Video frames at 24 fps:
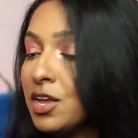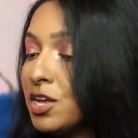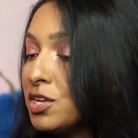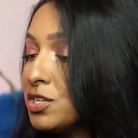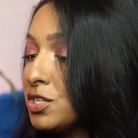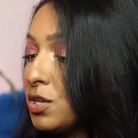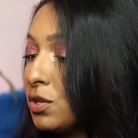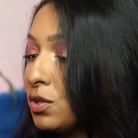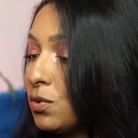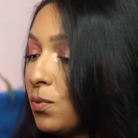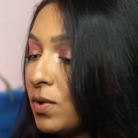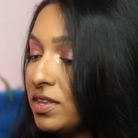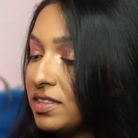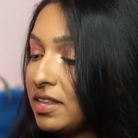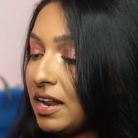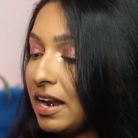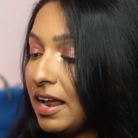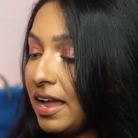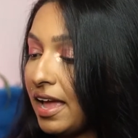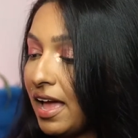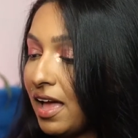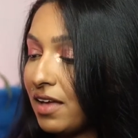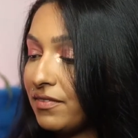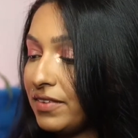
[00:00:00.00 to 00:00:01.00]
So the one that I
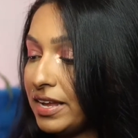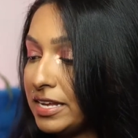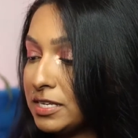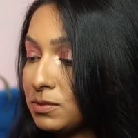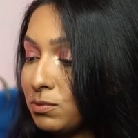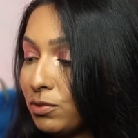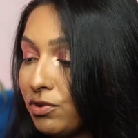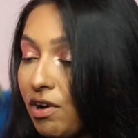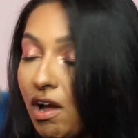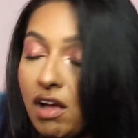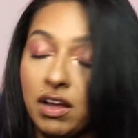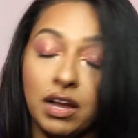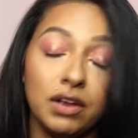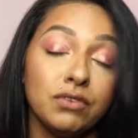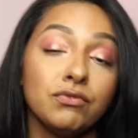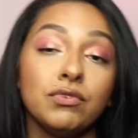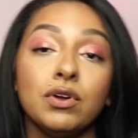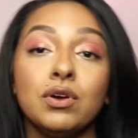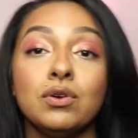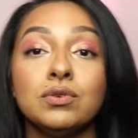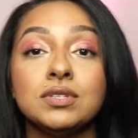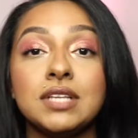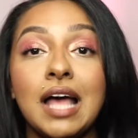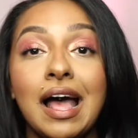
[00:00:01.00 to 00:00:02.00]
have is Moroccan
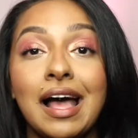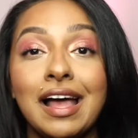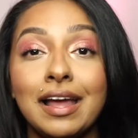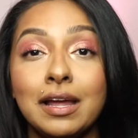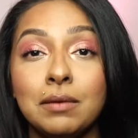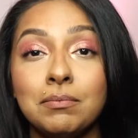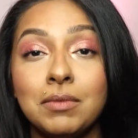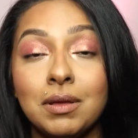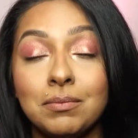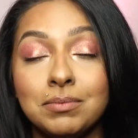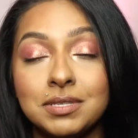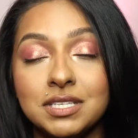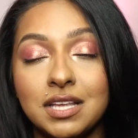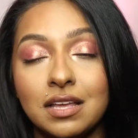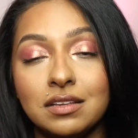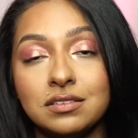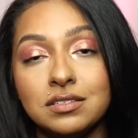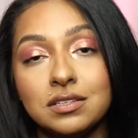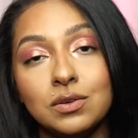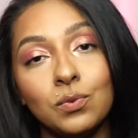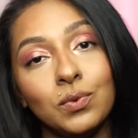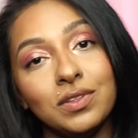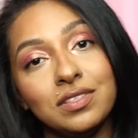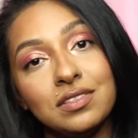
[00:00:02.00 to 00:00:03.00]
Rose. I am
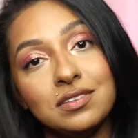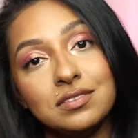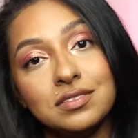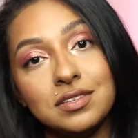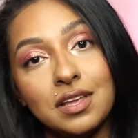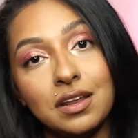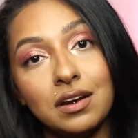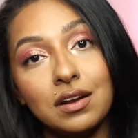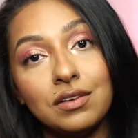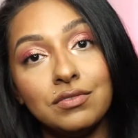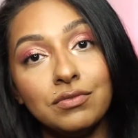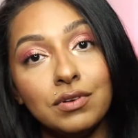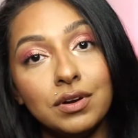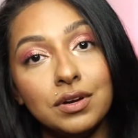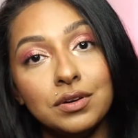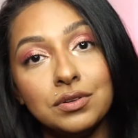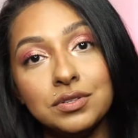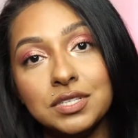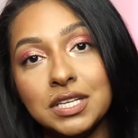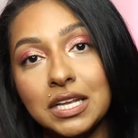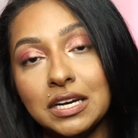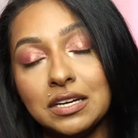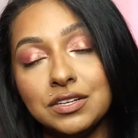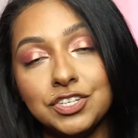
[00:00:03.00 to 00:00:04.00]
obsessed with the scent of
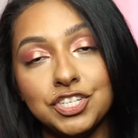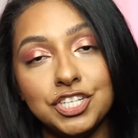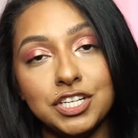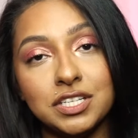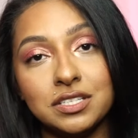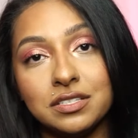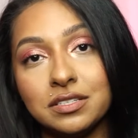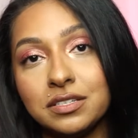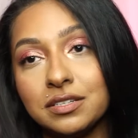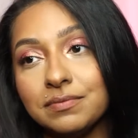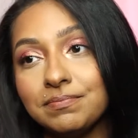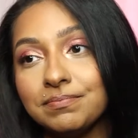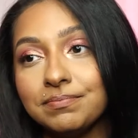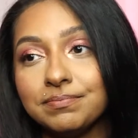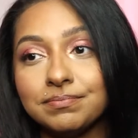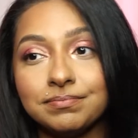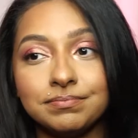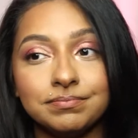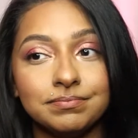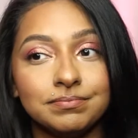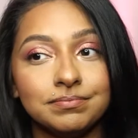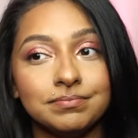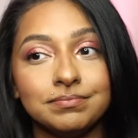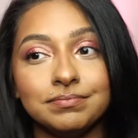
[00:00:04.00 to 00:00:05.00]
rose. It is just,
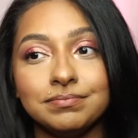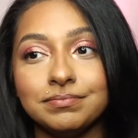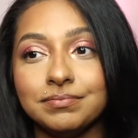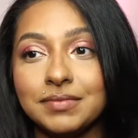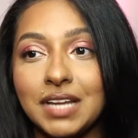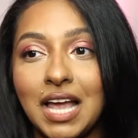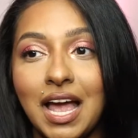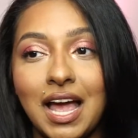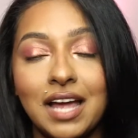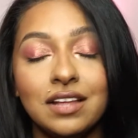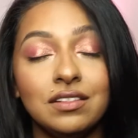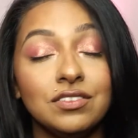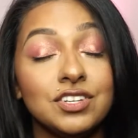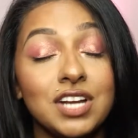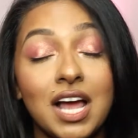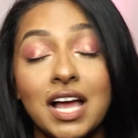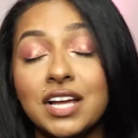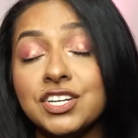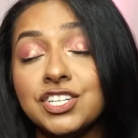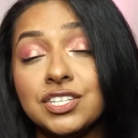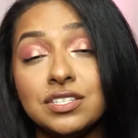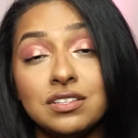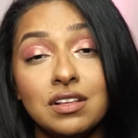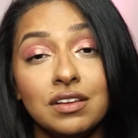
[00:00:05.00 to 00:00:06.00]
I
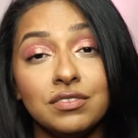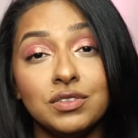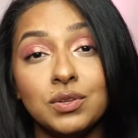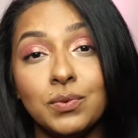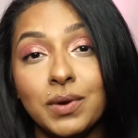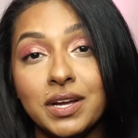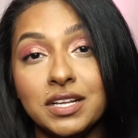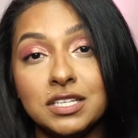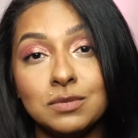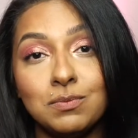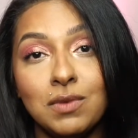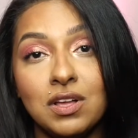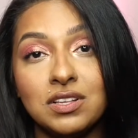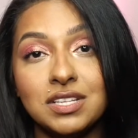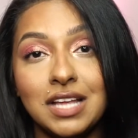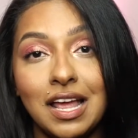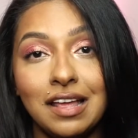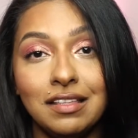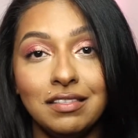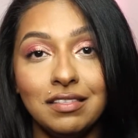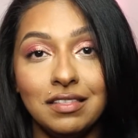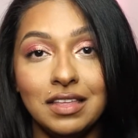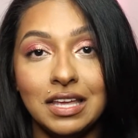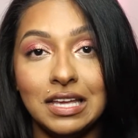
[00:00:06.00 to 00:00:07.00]
just love the way it smells.
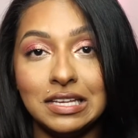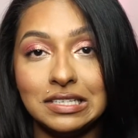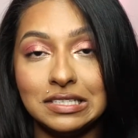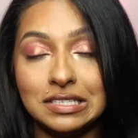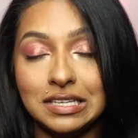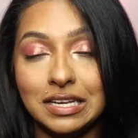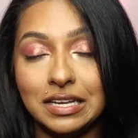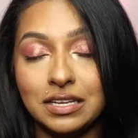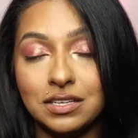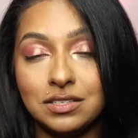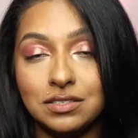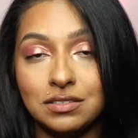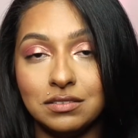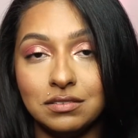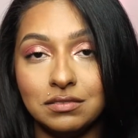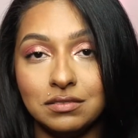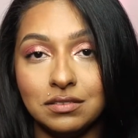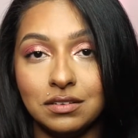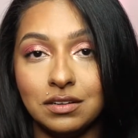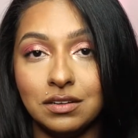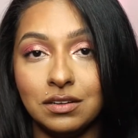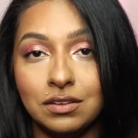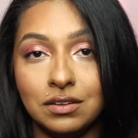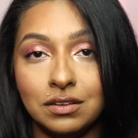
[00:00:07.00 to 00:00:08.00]
And this is,
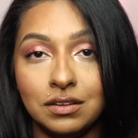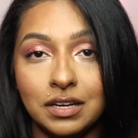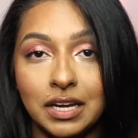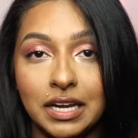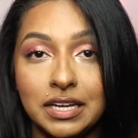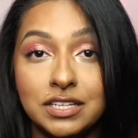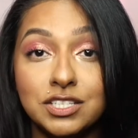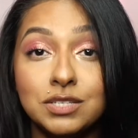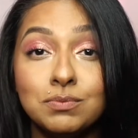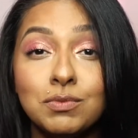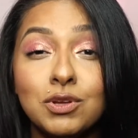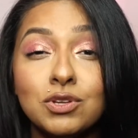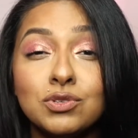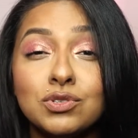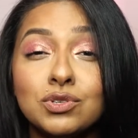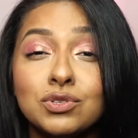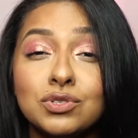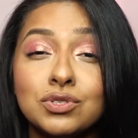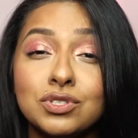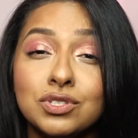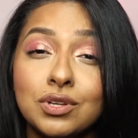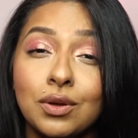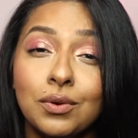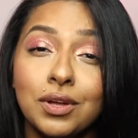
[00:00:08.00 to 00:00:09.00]
it smells
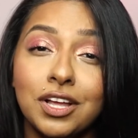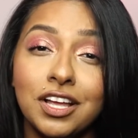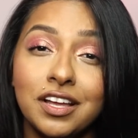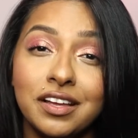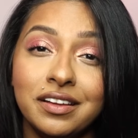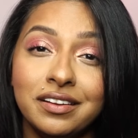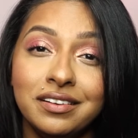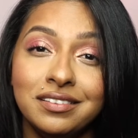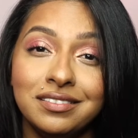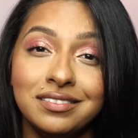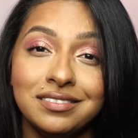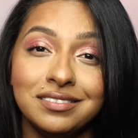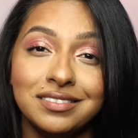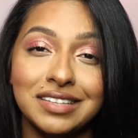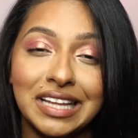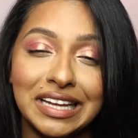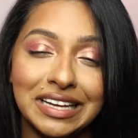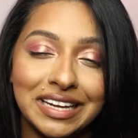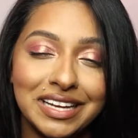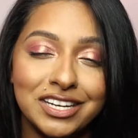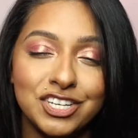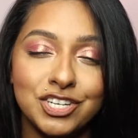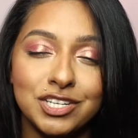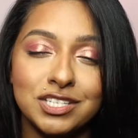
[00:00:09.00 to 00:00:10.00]
so good. Like,
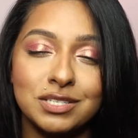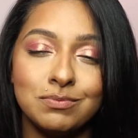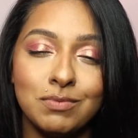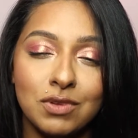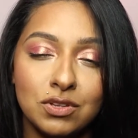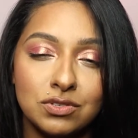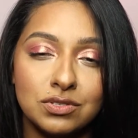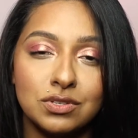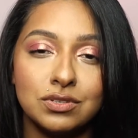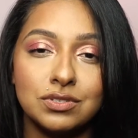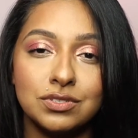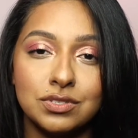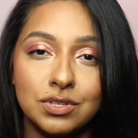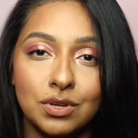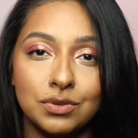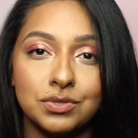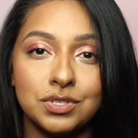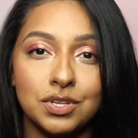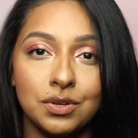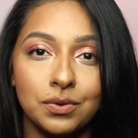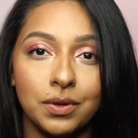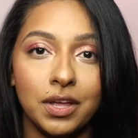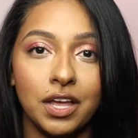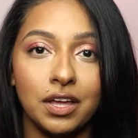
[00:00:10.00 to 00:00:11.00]
it just smells so,
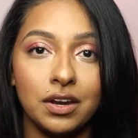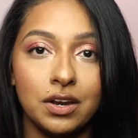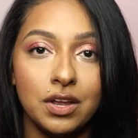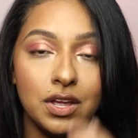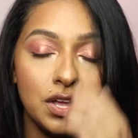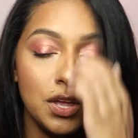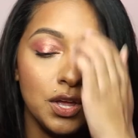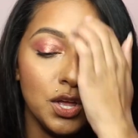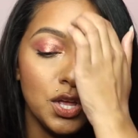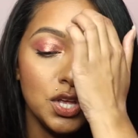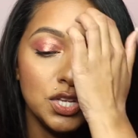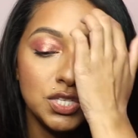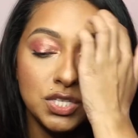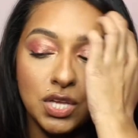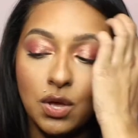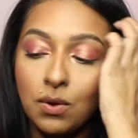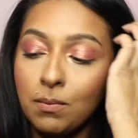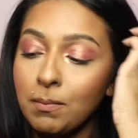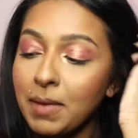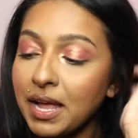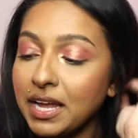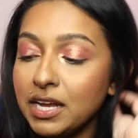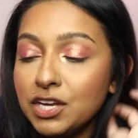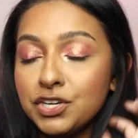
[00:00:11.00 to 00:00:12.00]
so good. So
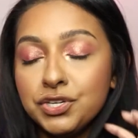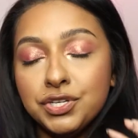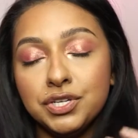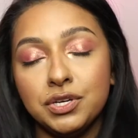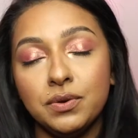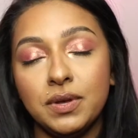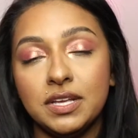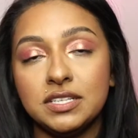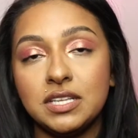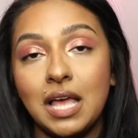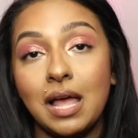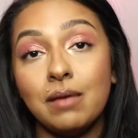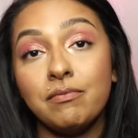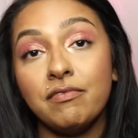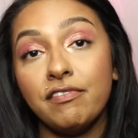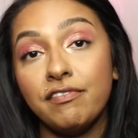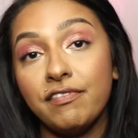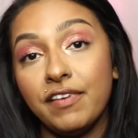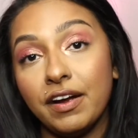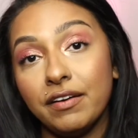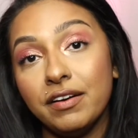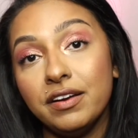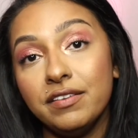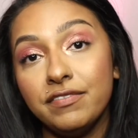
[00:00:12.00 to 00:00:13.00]
my issue is I'm
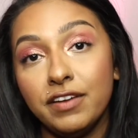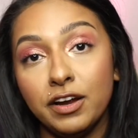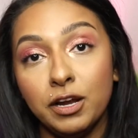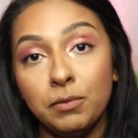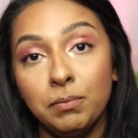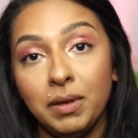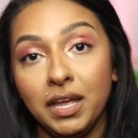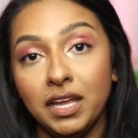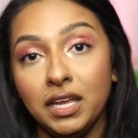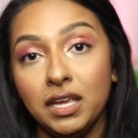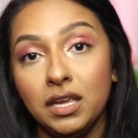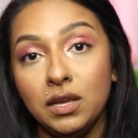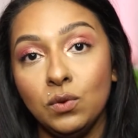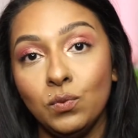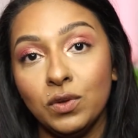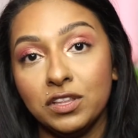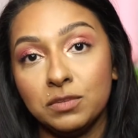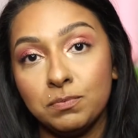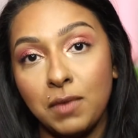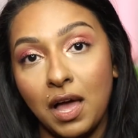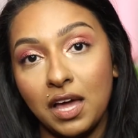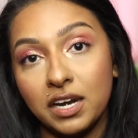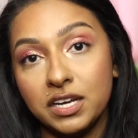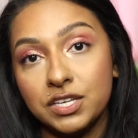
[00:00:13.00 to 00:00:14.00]
very, very picky with
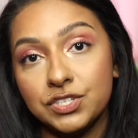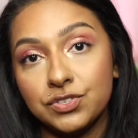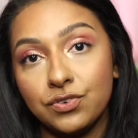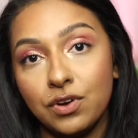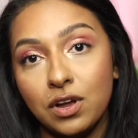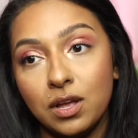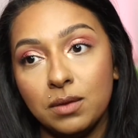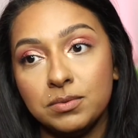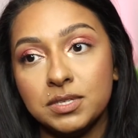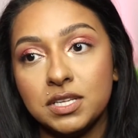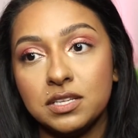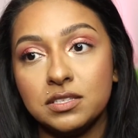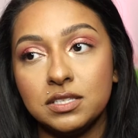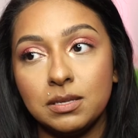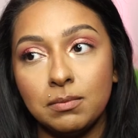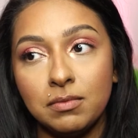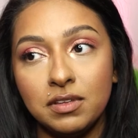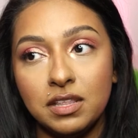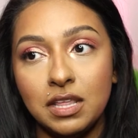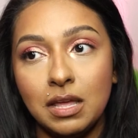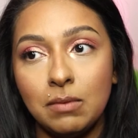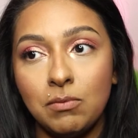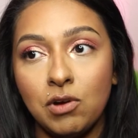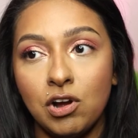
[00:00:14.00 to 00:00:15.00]
body scrubs. Some of
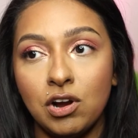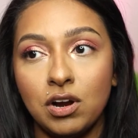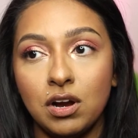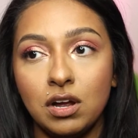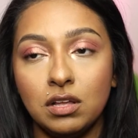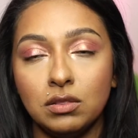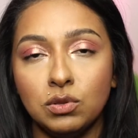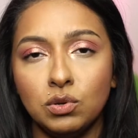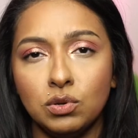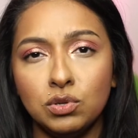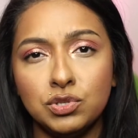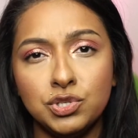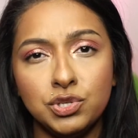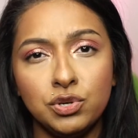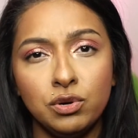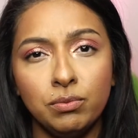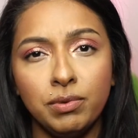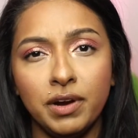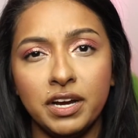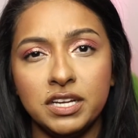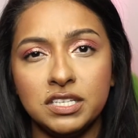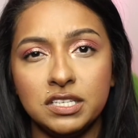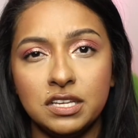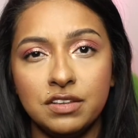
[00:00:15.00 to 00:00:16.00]
them are a little too
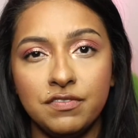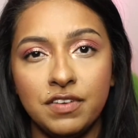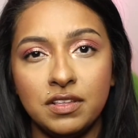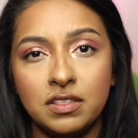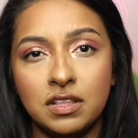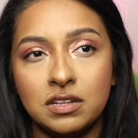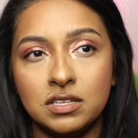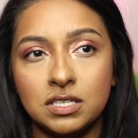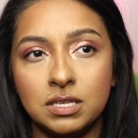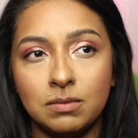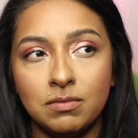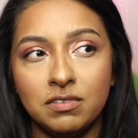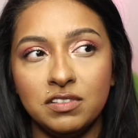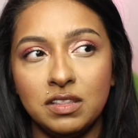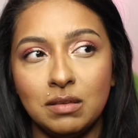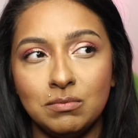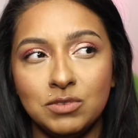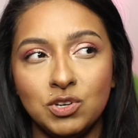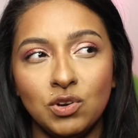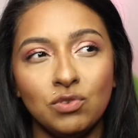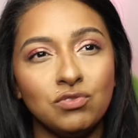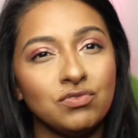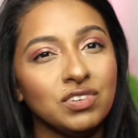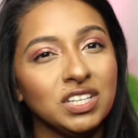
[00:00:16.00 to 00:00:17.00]
abrasive and then some of them
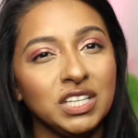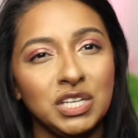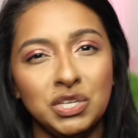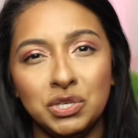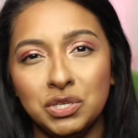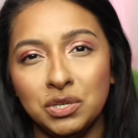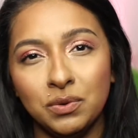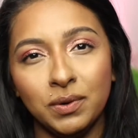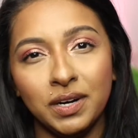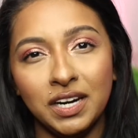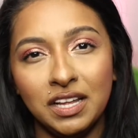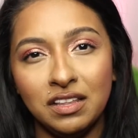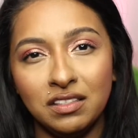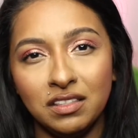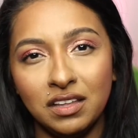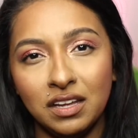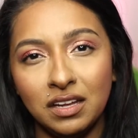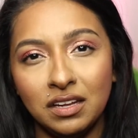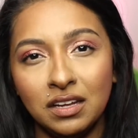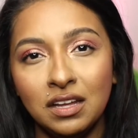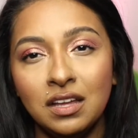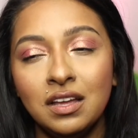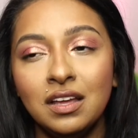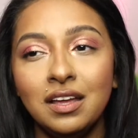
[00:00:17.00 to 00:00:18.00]
don't really do
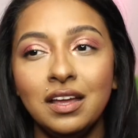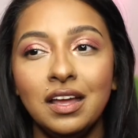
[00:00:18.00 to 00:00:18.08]
anything.